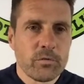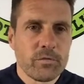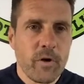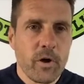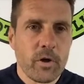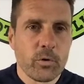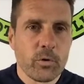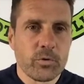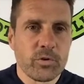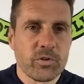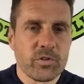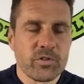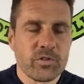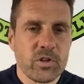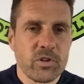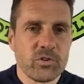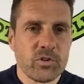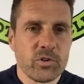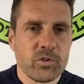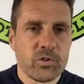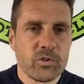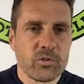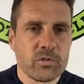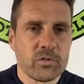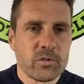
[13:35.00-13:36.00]

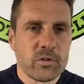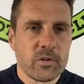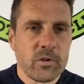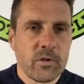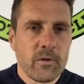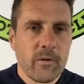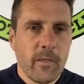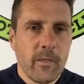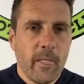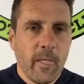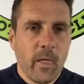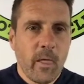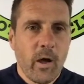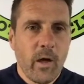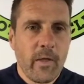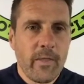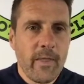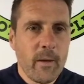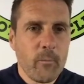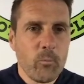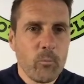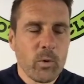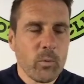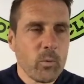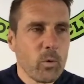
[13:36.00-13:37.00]
decisions, and
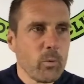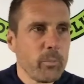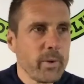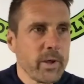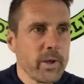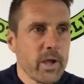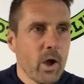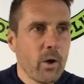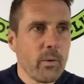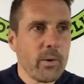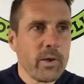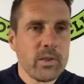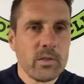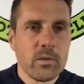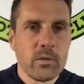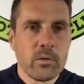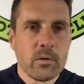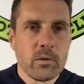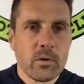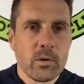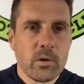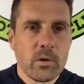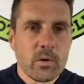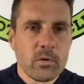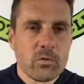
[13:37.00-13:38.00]
then we will be going
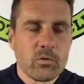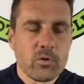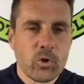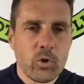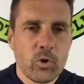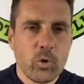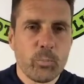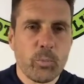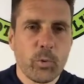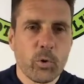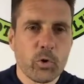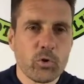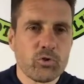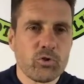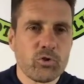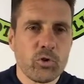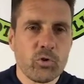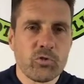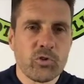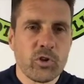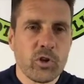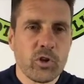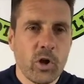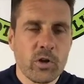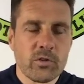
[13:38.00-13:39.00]
to Newport
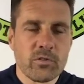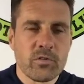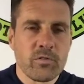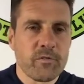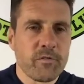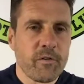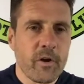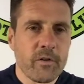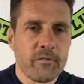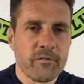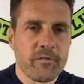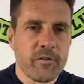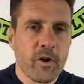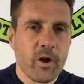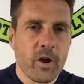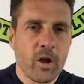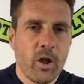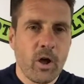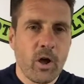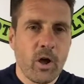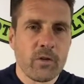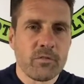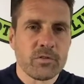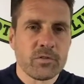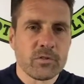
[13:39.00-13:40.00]
Tuesday night to fight for our
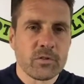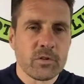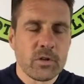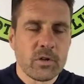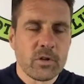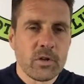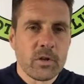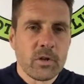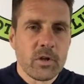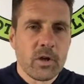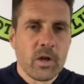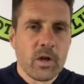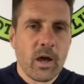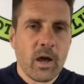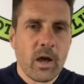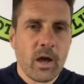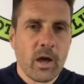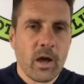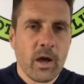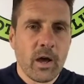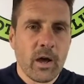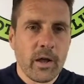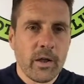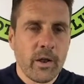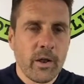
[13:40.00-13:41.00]
lives,
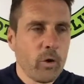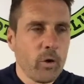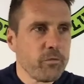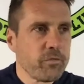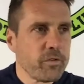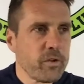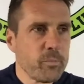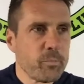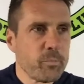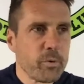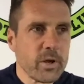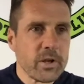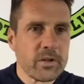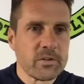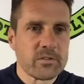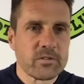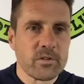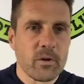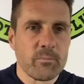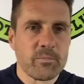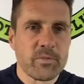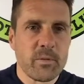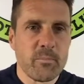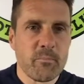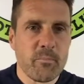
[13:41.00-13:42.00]
and hopefully bring
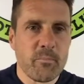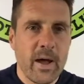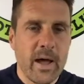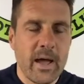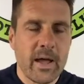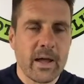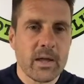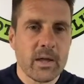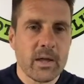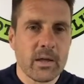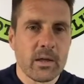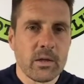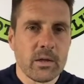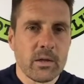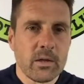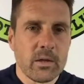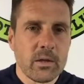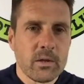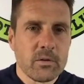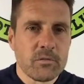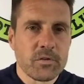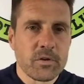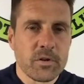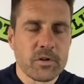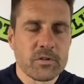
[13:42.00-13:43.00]
something back
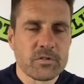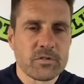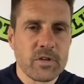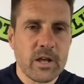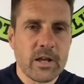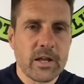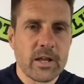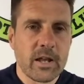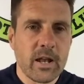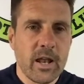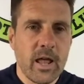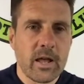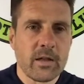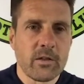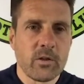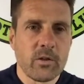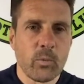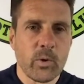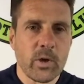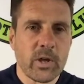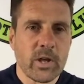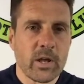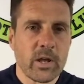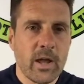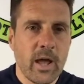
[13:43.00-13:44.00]
for the second leg that we
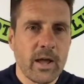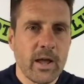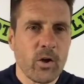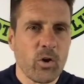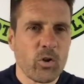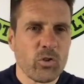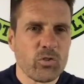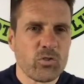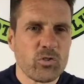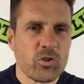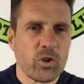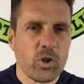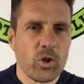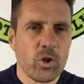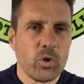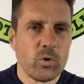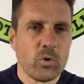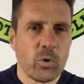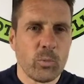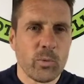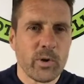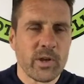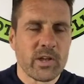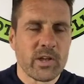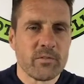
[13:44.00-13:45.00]
can hang on to, that
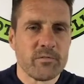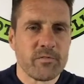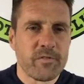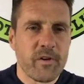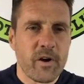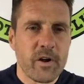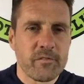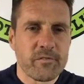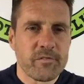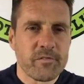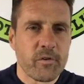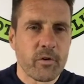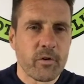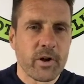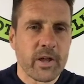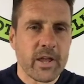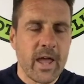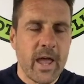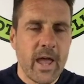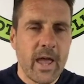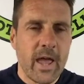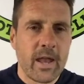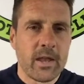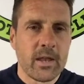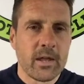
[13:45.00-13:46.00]
we can fight for
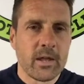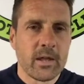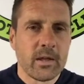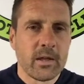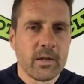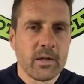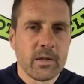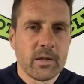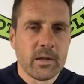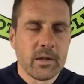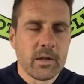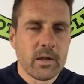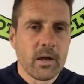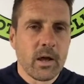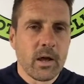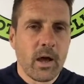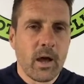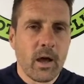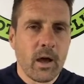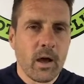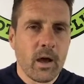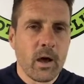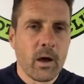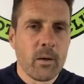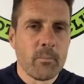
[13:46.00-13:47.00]
again,
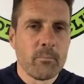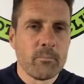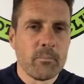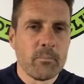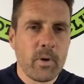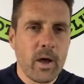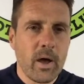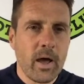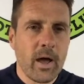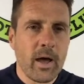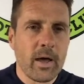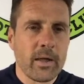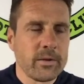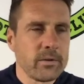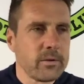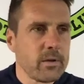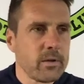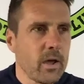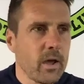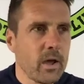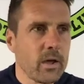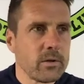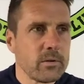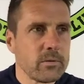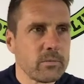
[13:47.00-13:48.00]

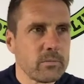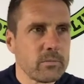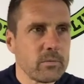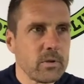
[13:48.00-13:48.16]
and